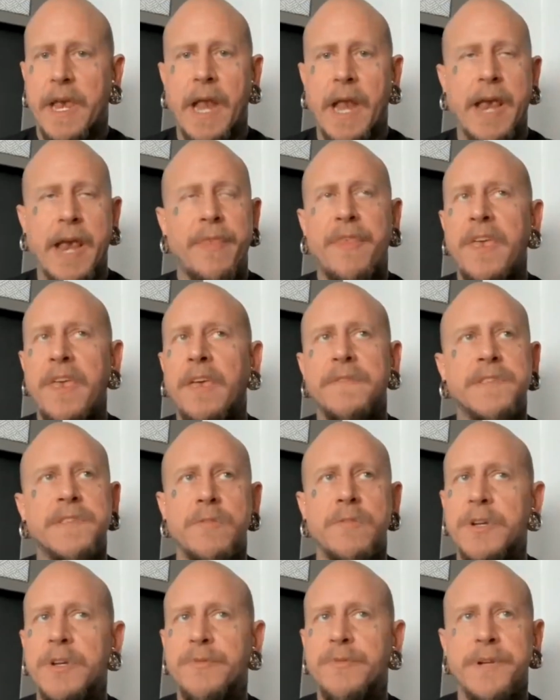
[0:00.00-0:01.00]
And I think of
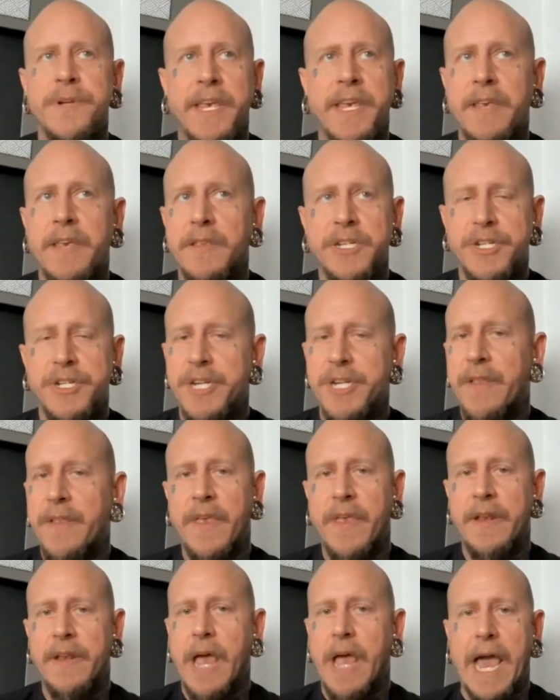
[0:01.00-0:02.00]
so much ridiculous
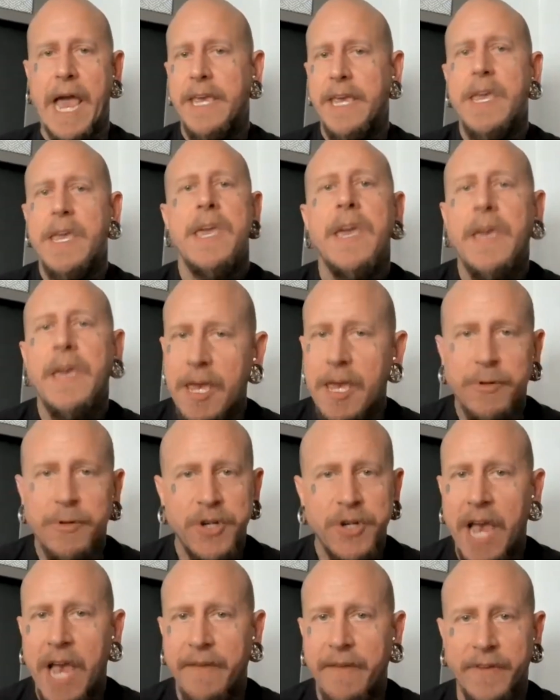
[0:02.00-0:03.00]
shit that I can't
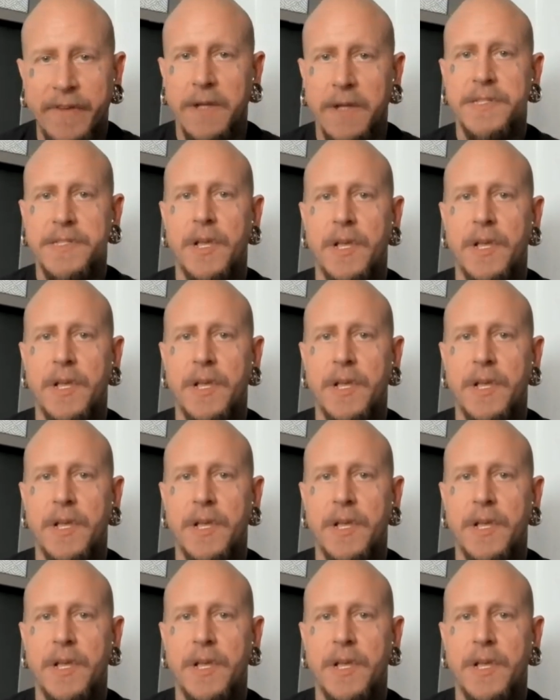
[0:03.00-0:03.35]
keep track of it all.